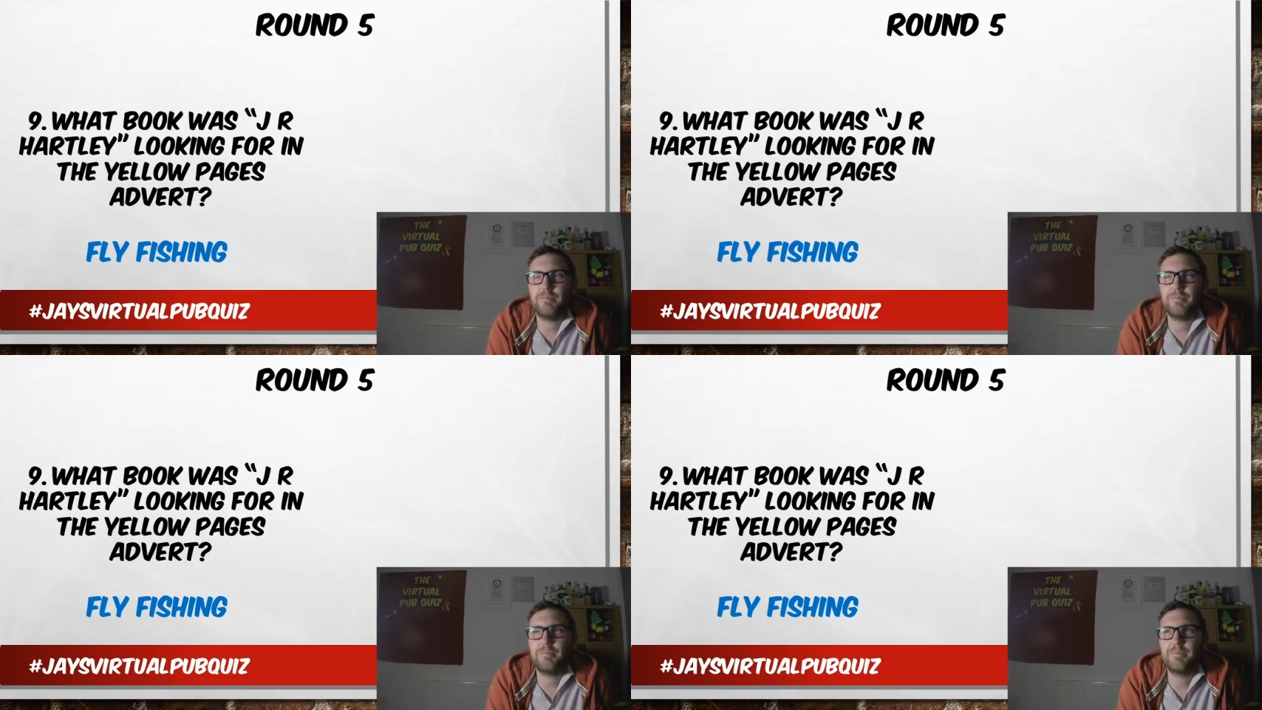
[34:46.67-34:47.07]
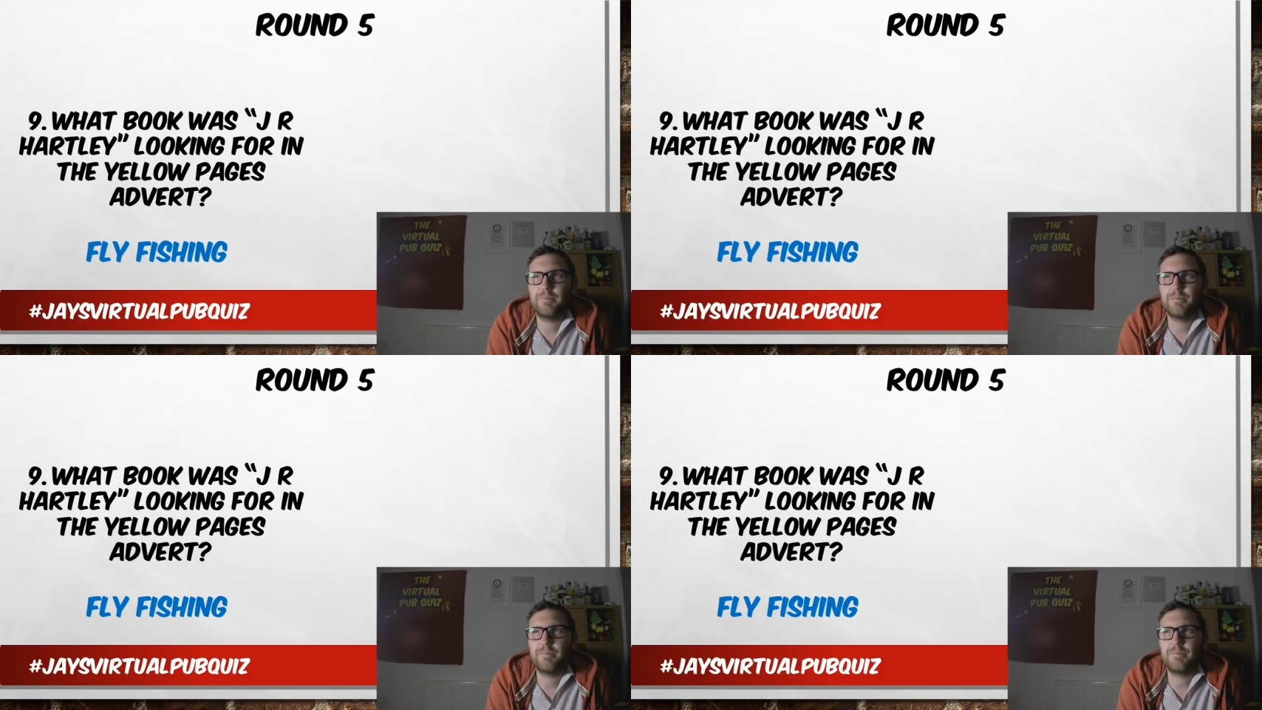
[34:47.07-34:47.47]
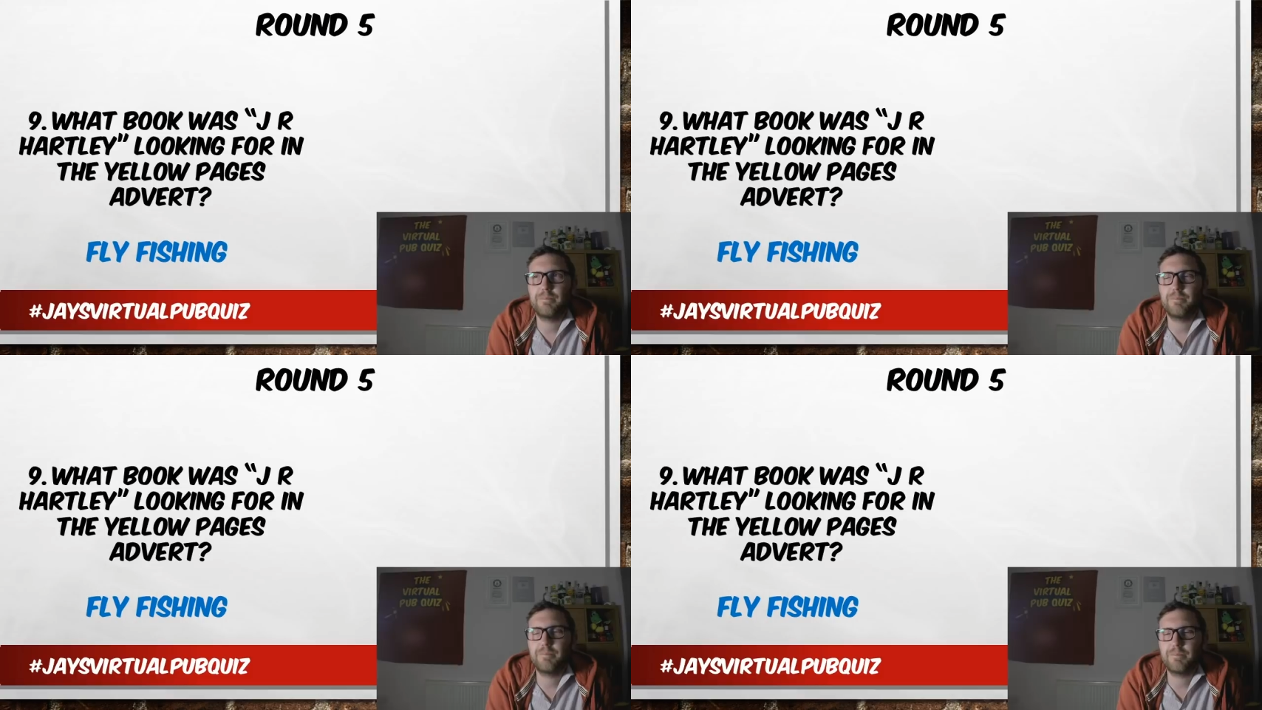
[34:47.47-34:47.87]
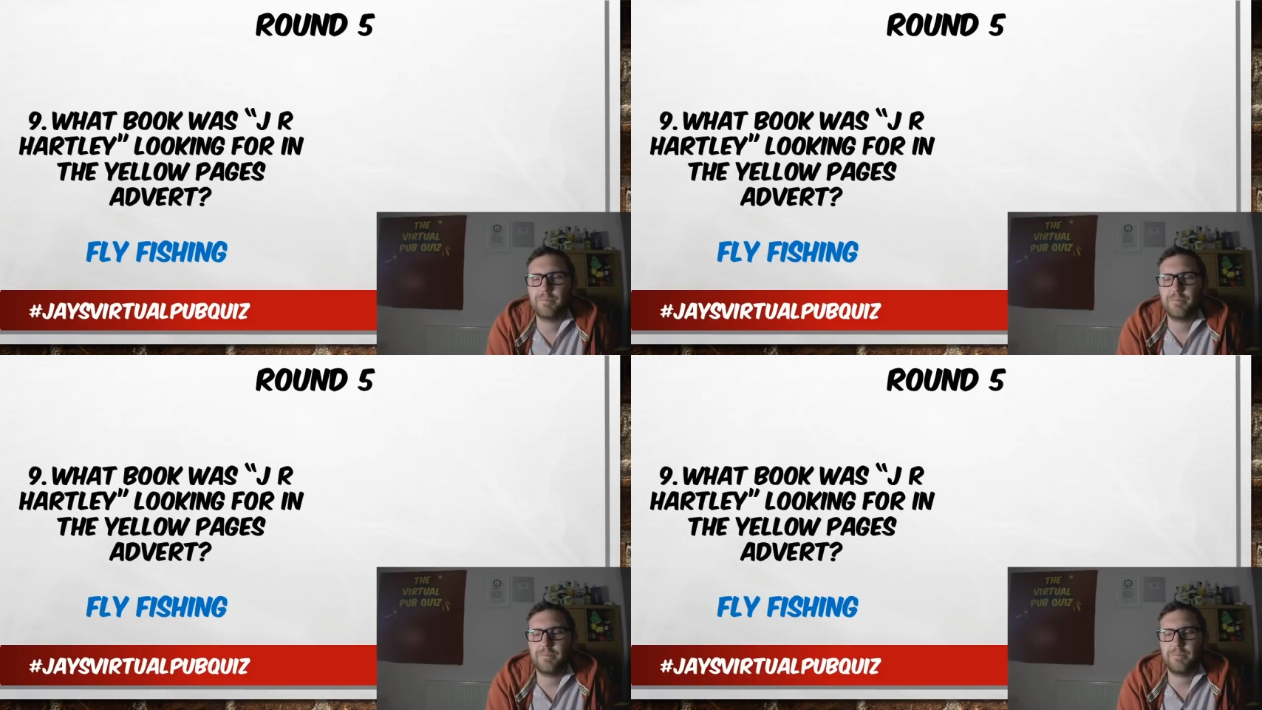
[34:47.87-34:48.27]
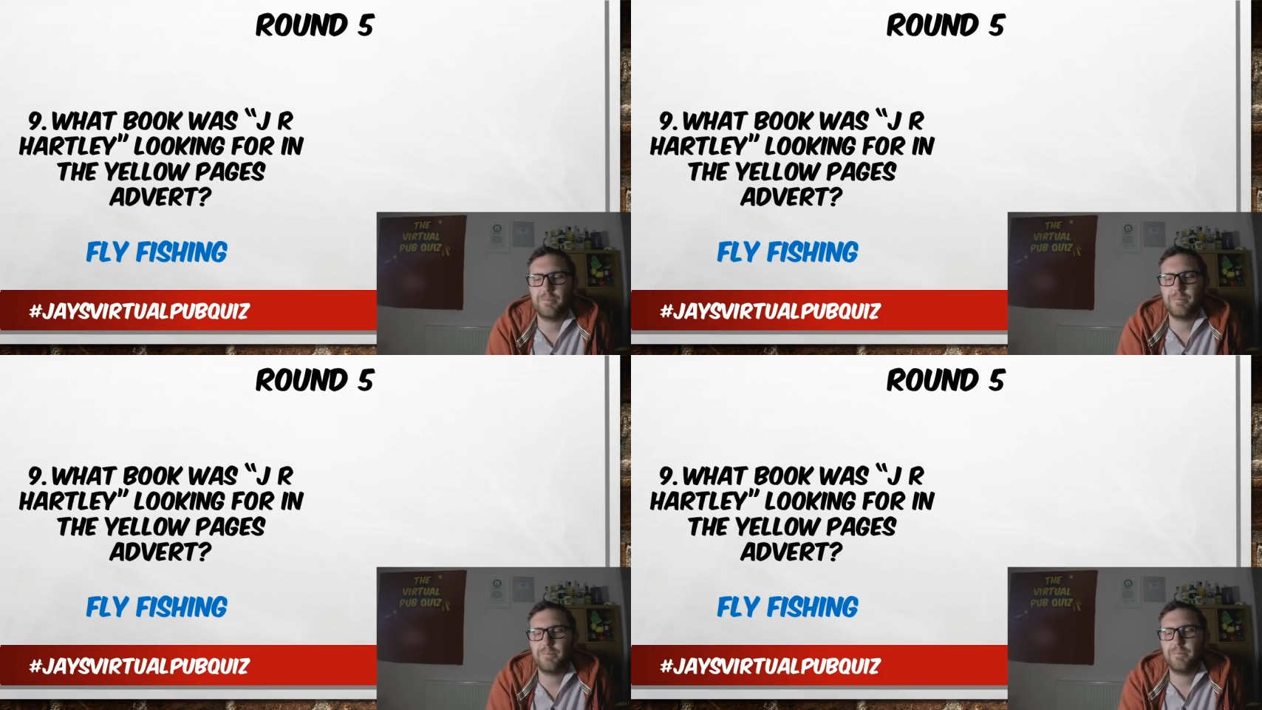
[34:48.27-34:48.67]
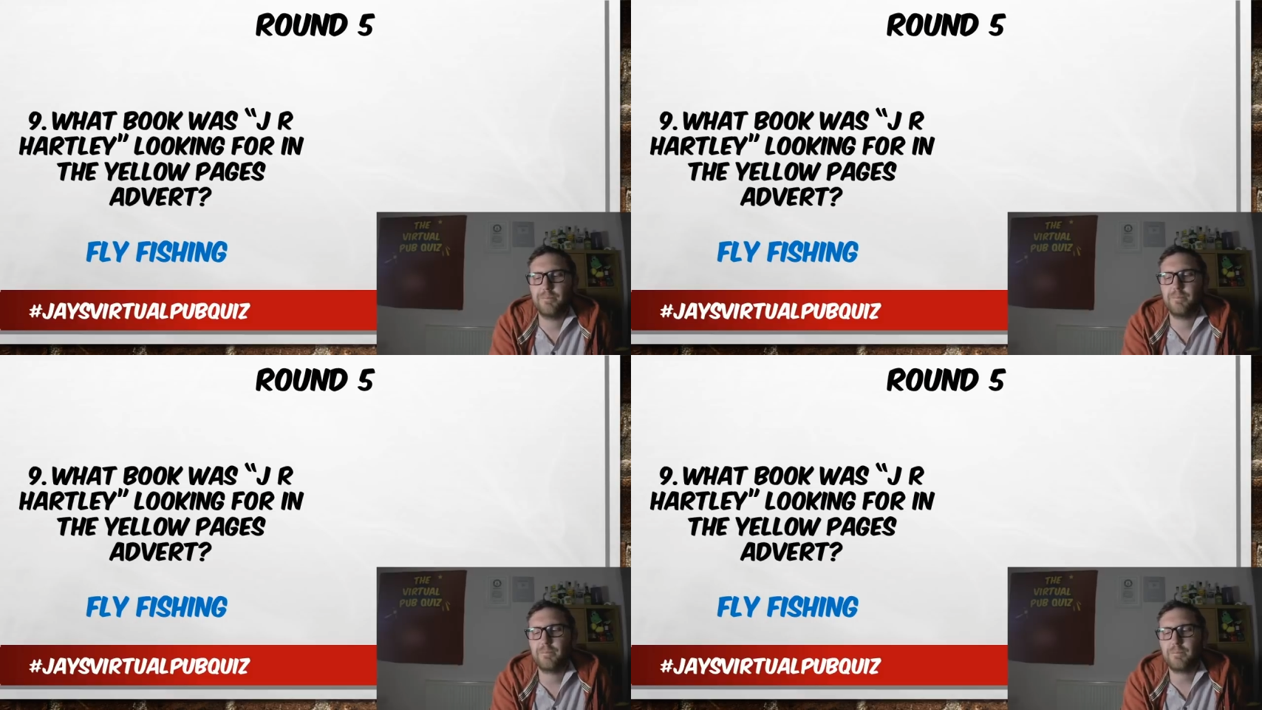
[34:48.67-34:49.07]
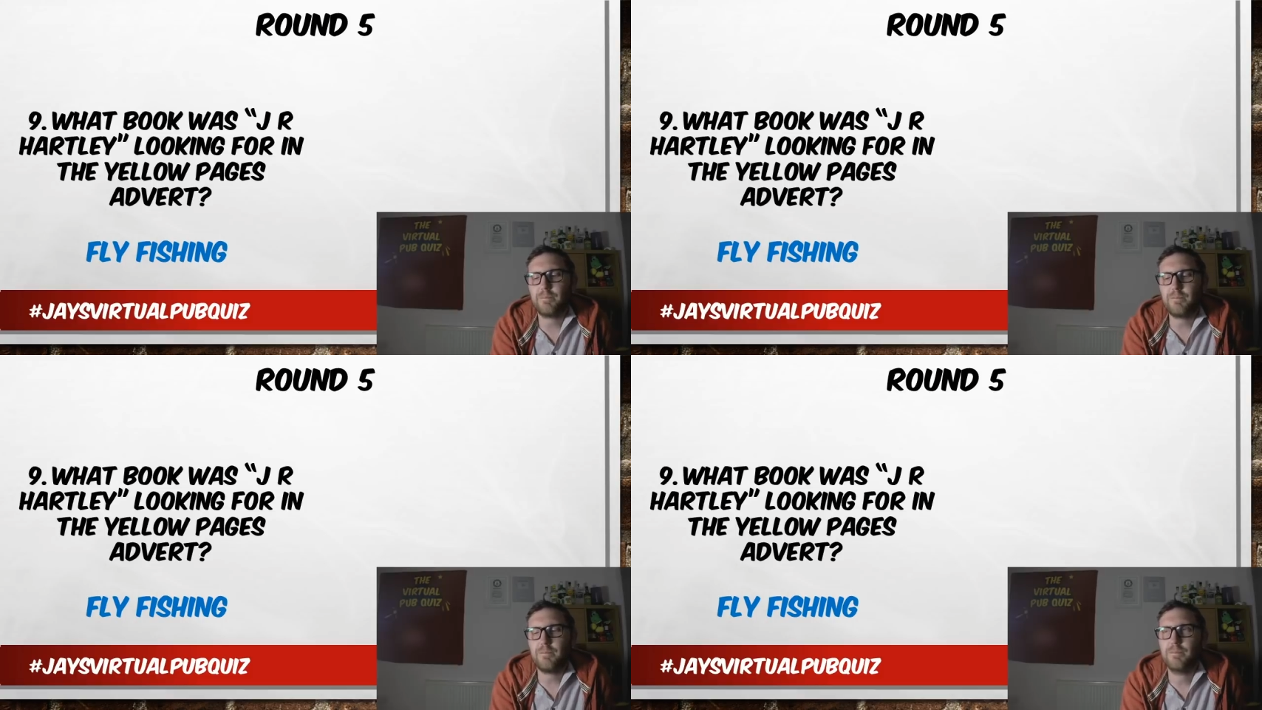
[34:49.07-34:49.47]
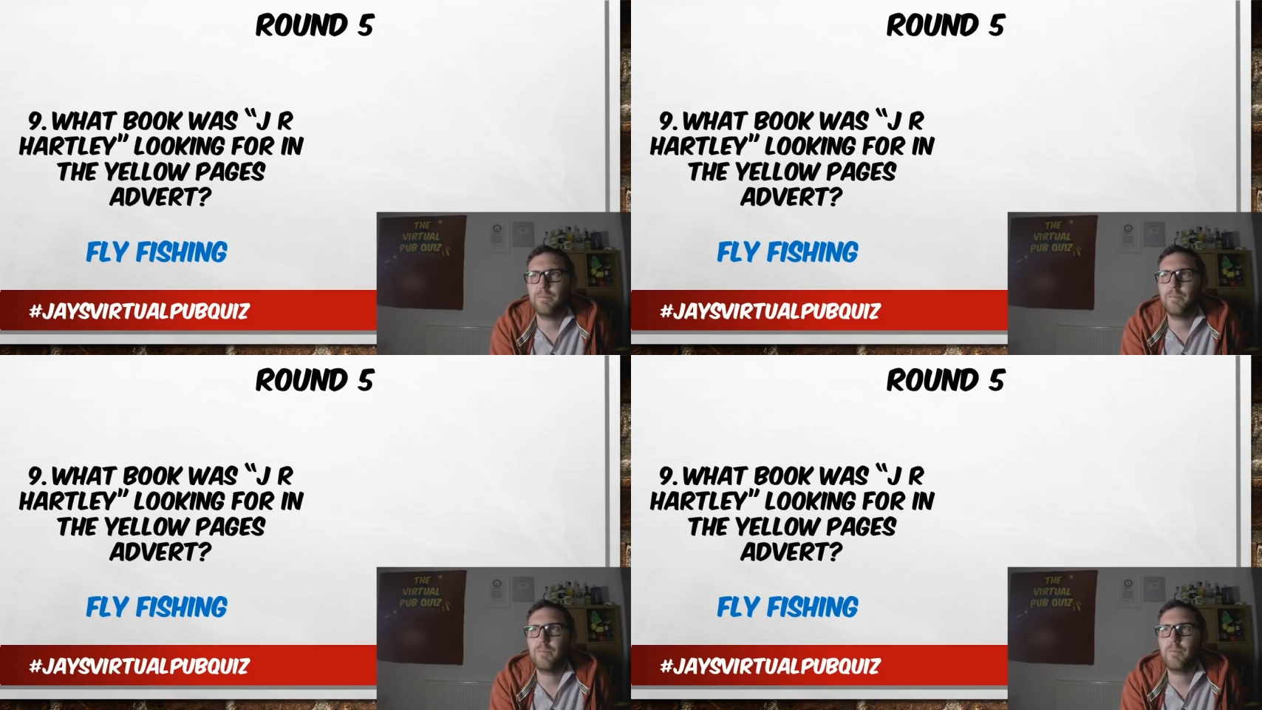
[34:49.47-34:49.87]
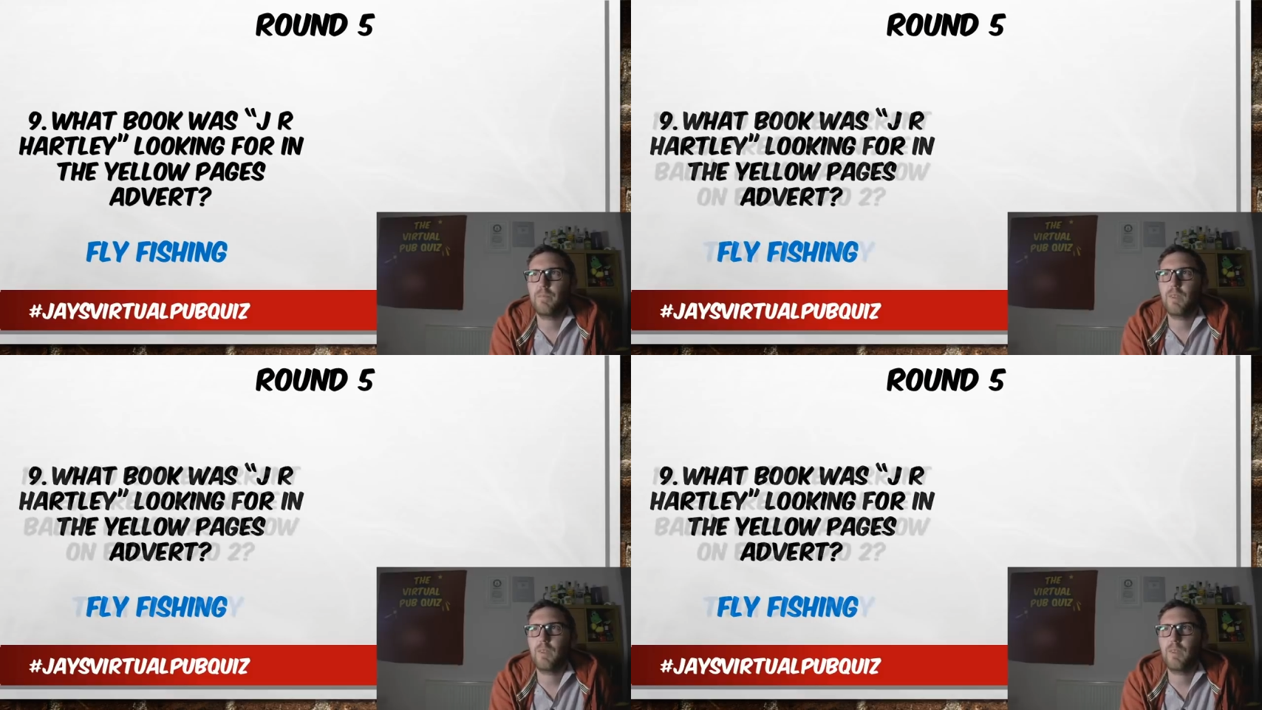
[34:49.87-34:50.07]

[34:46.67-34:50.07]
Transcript: Nothing is said.